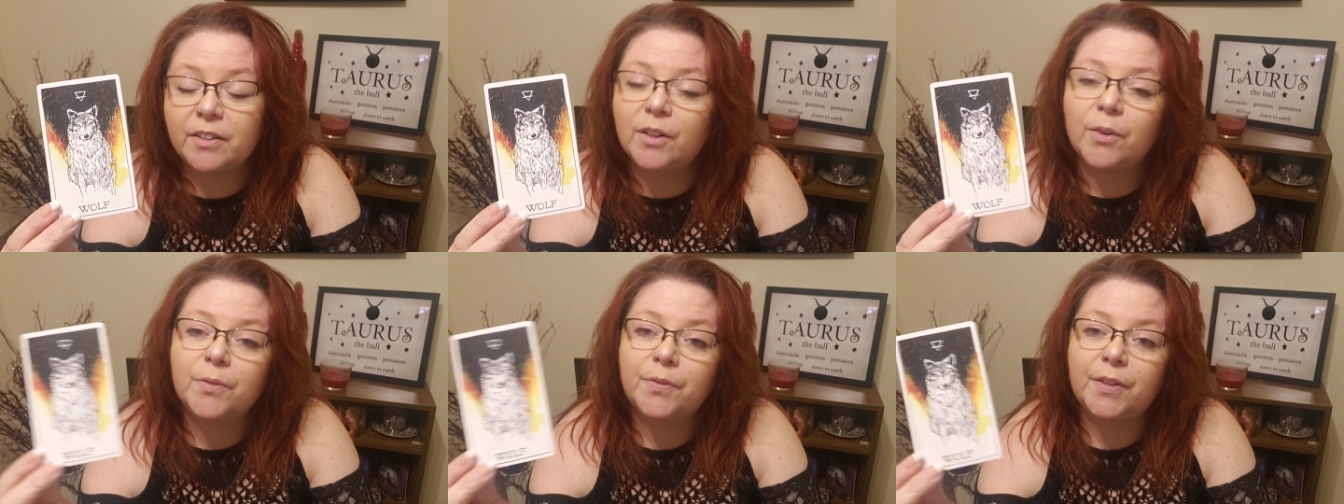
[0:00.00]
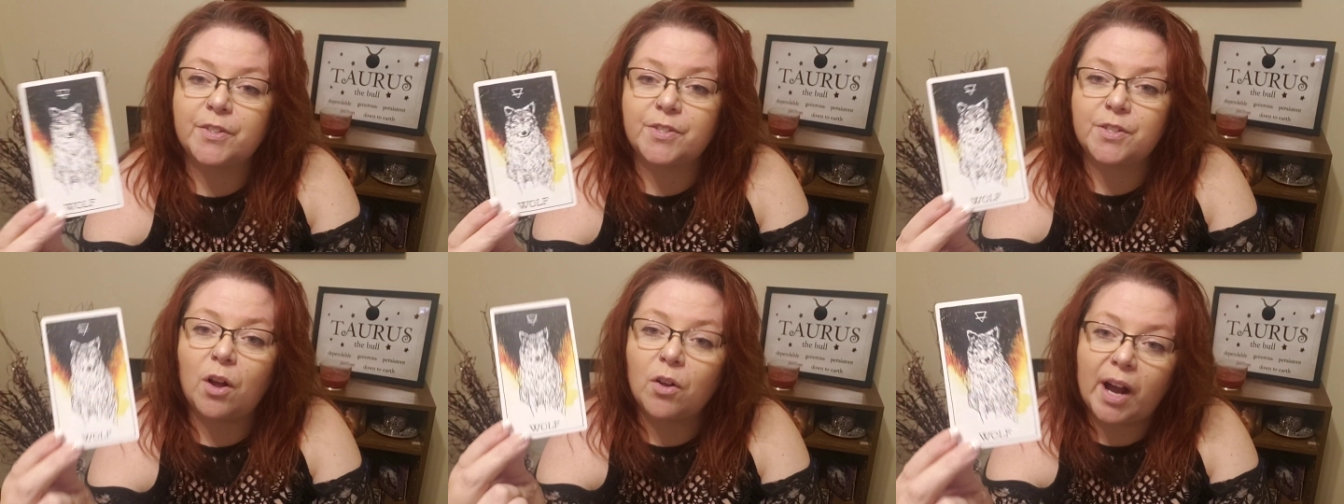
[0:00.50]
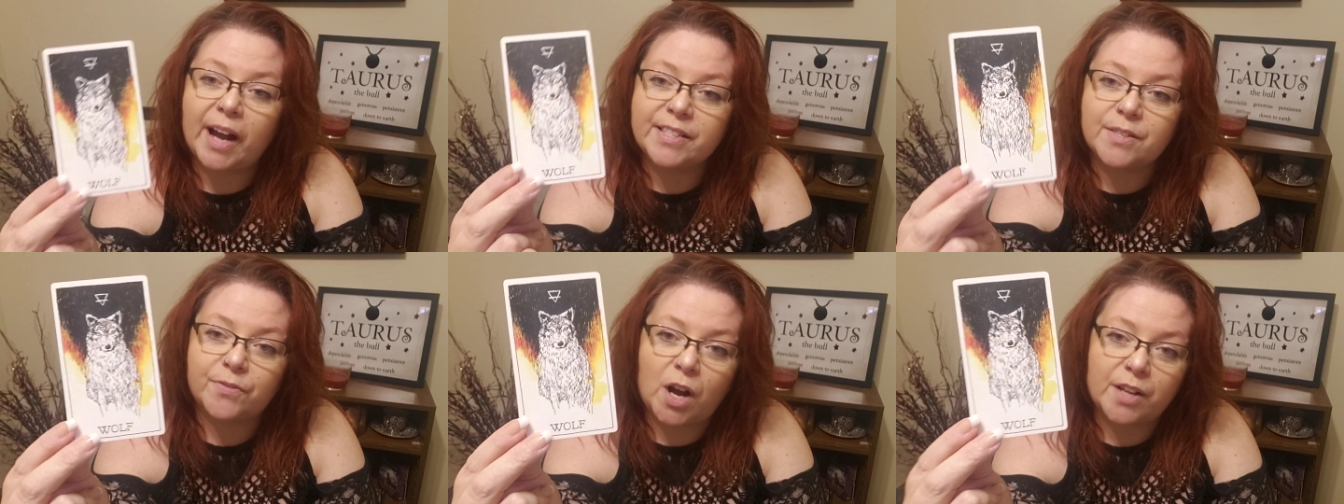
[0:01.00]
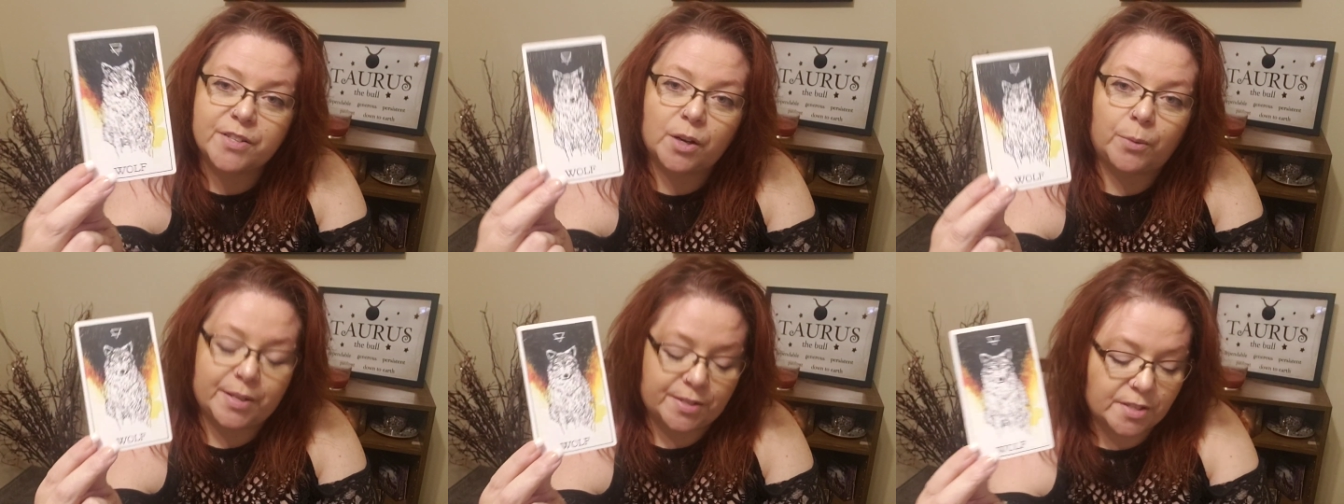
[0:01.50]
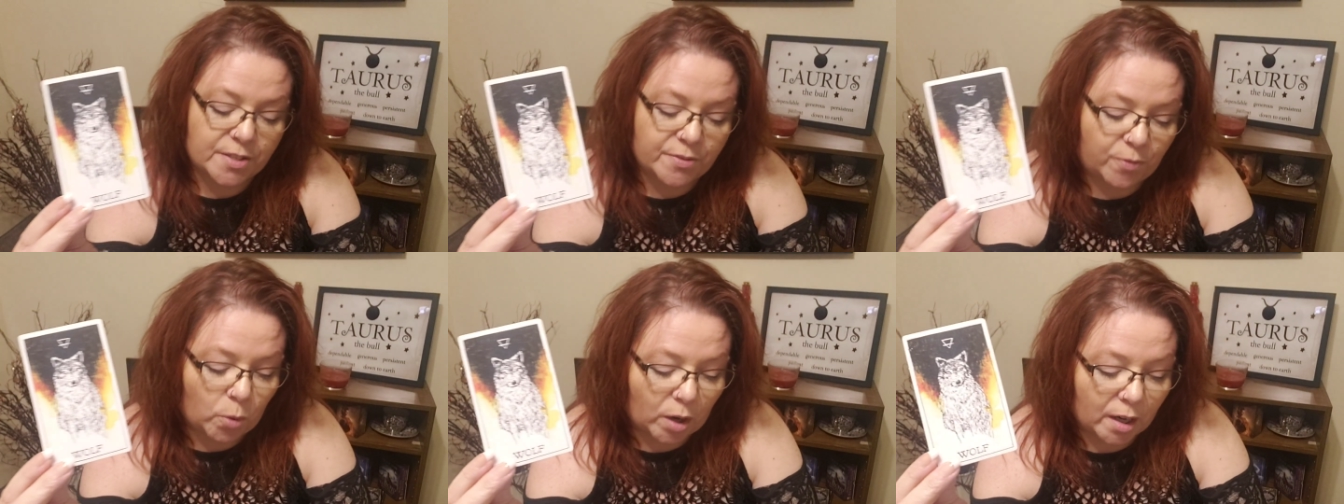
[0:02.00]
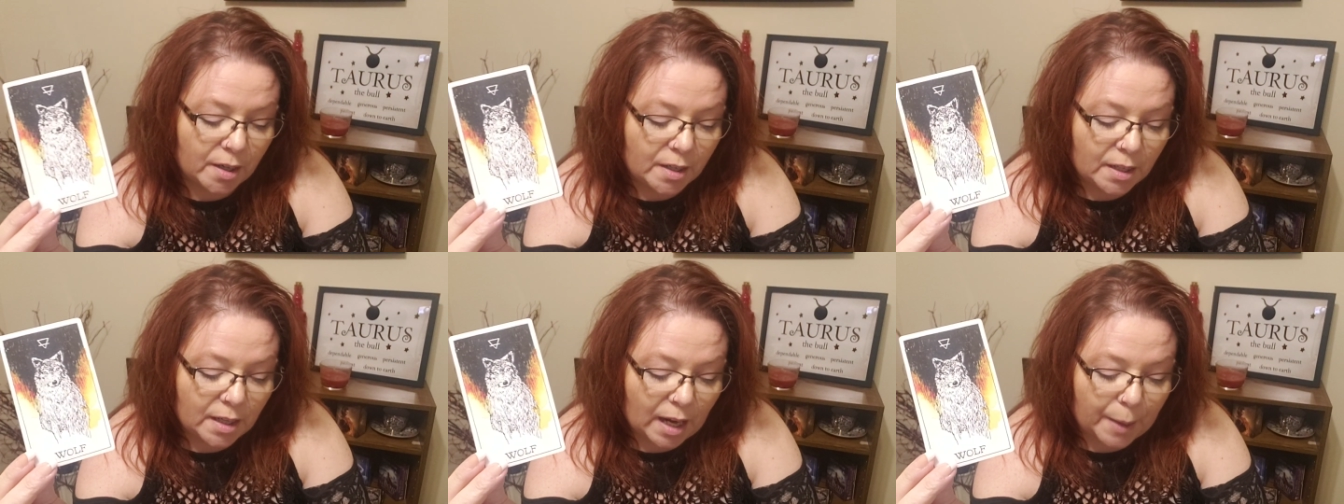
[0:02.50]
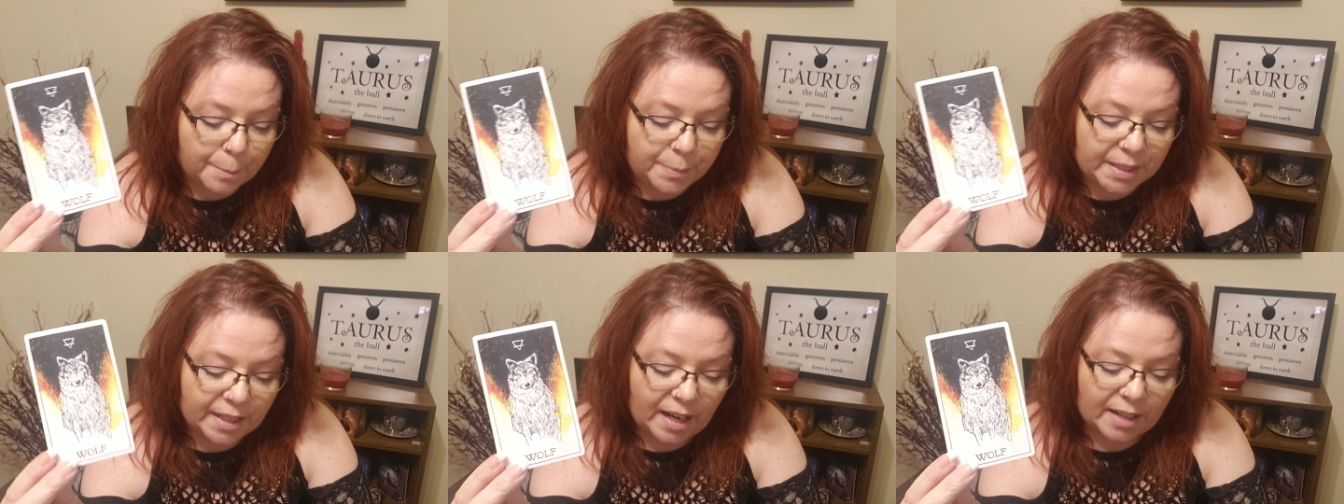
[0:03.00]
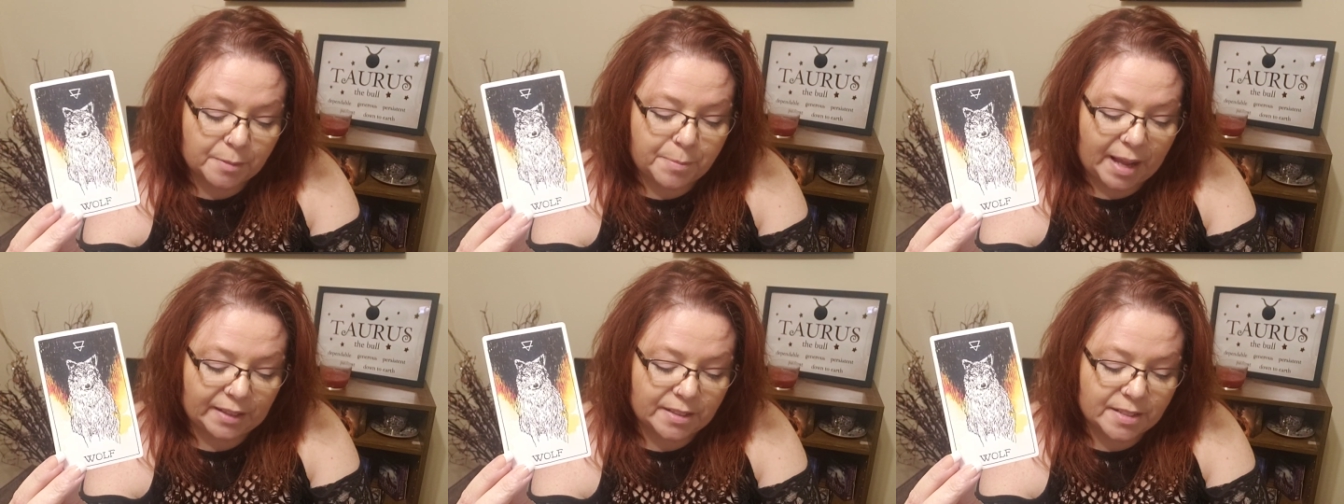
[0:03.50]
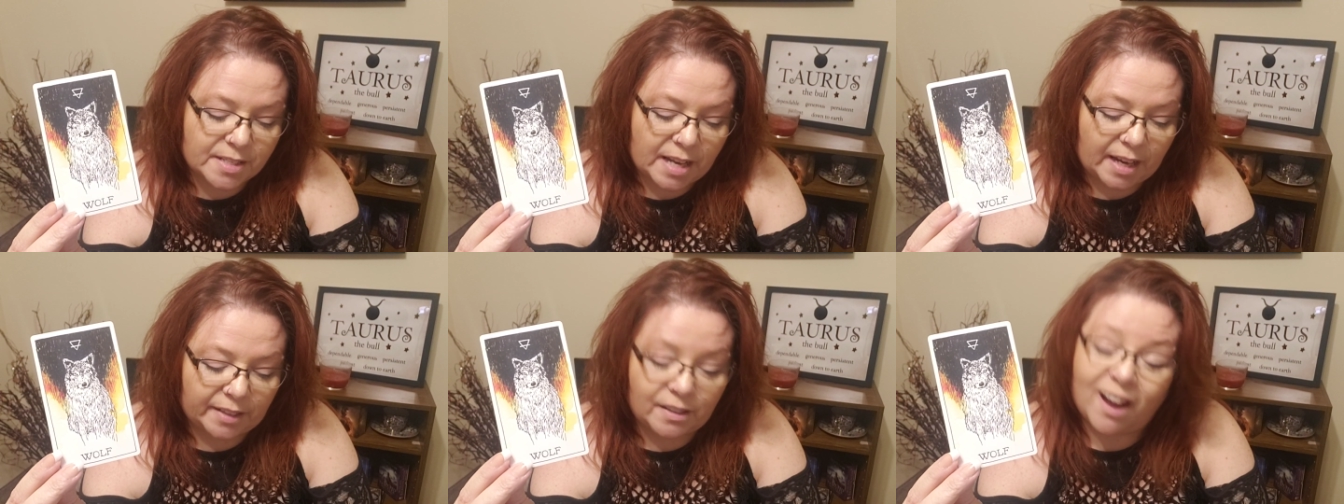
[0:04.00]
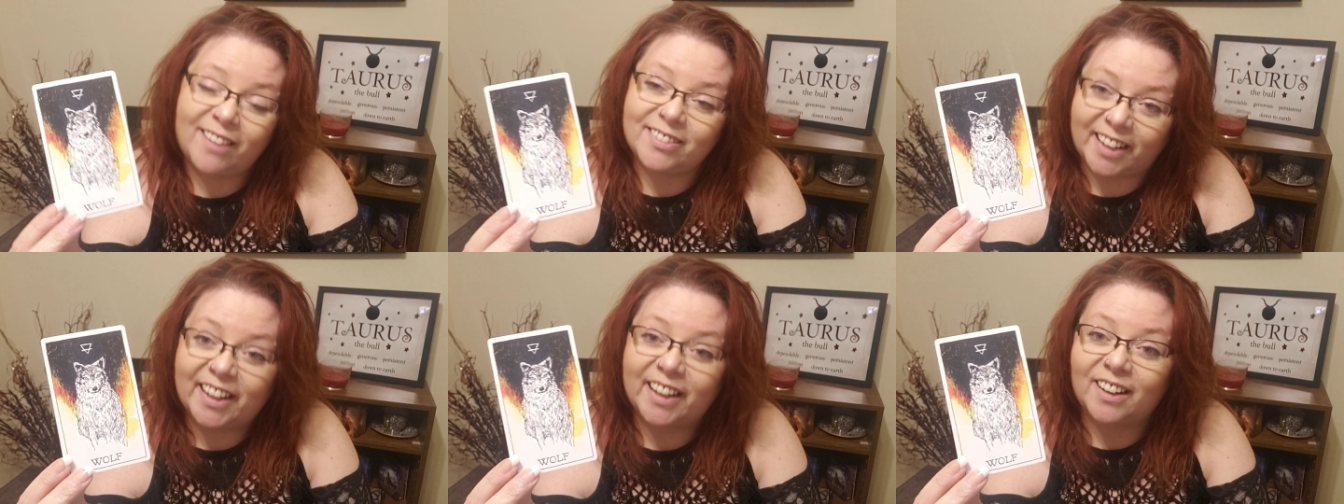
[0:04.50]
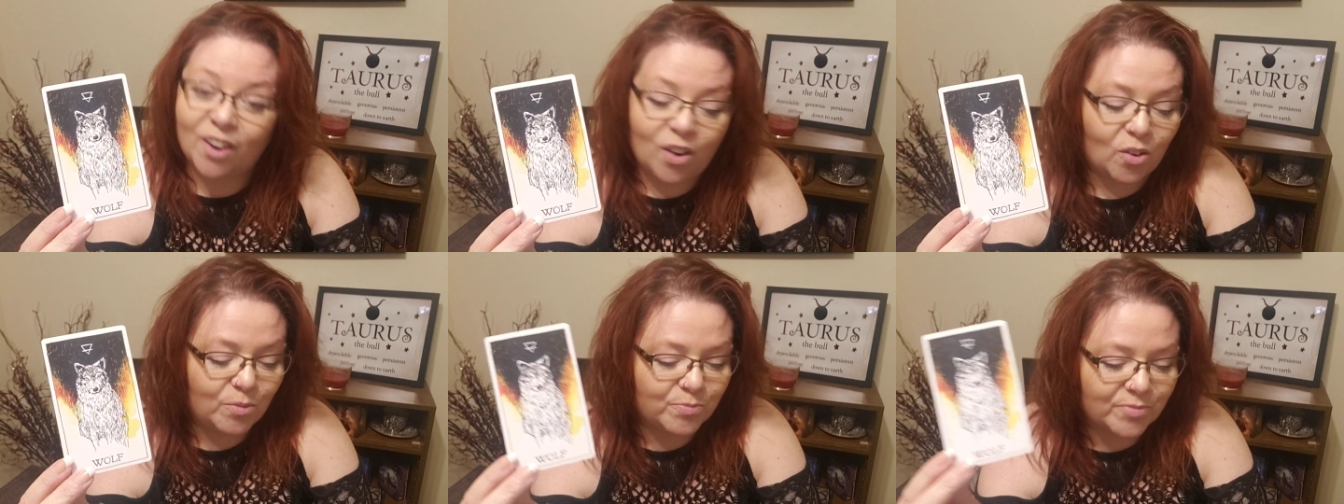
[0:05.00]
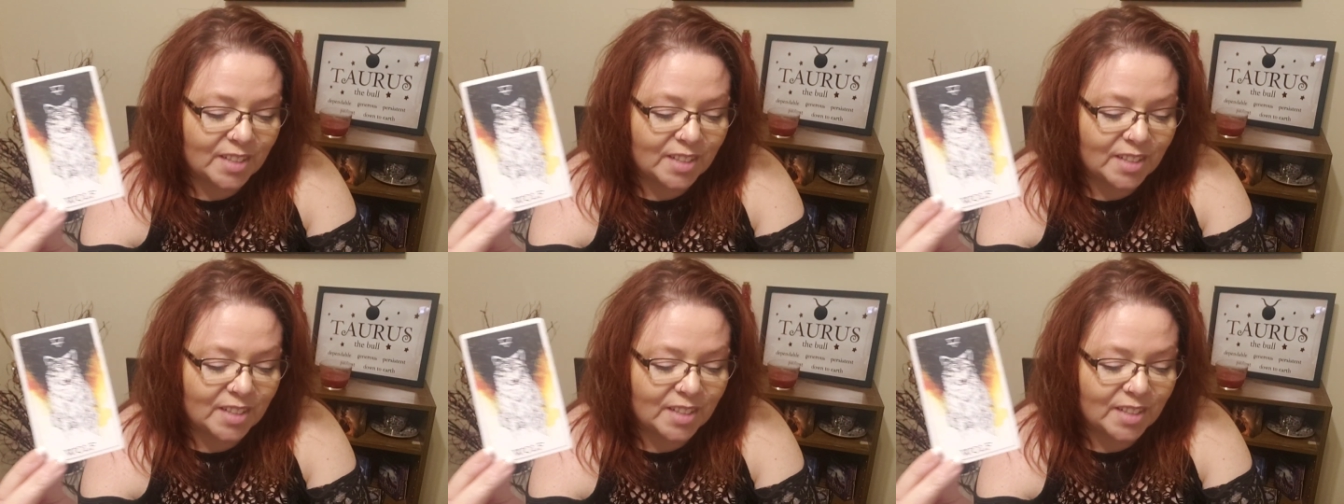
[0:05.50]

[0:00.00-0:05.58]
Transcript: You know, there's all kinds of consequences for being out of balance and not letting go.